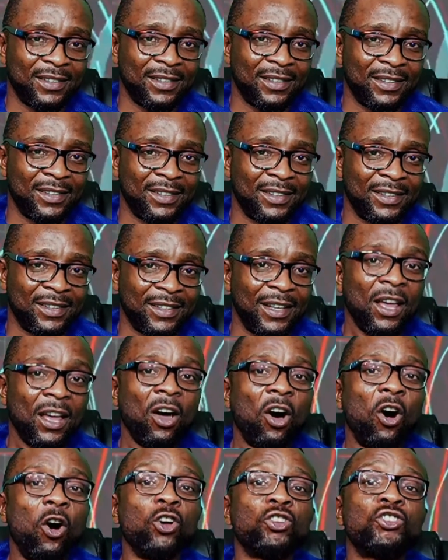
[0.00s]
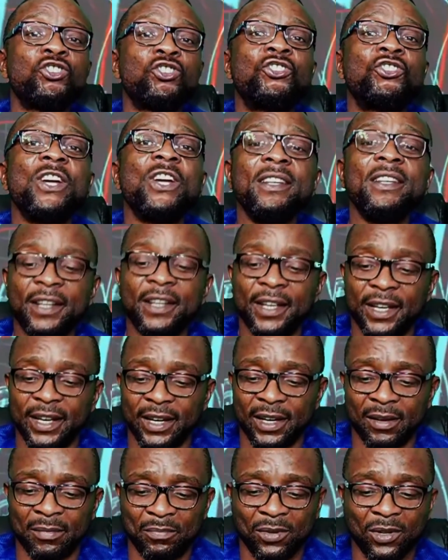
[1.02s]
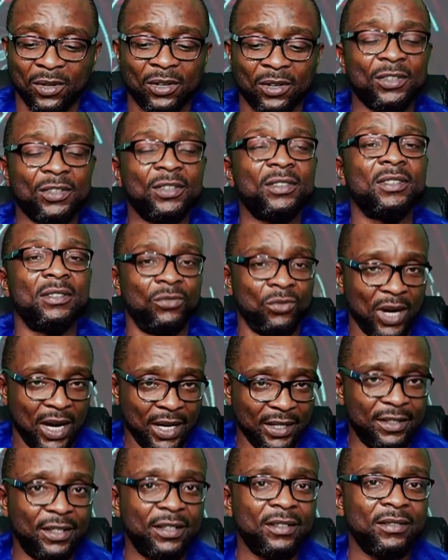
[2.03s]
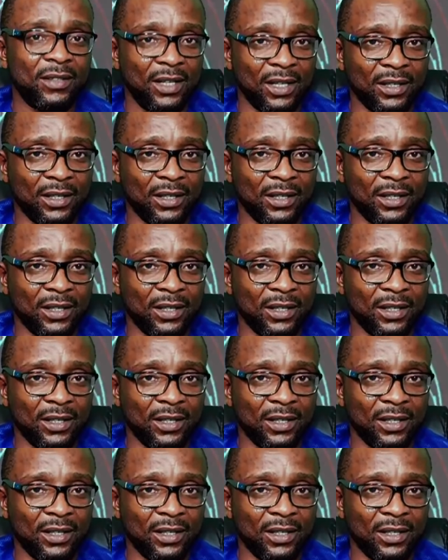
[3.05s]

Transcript: Australia plus, right? I got that now.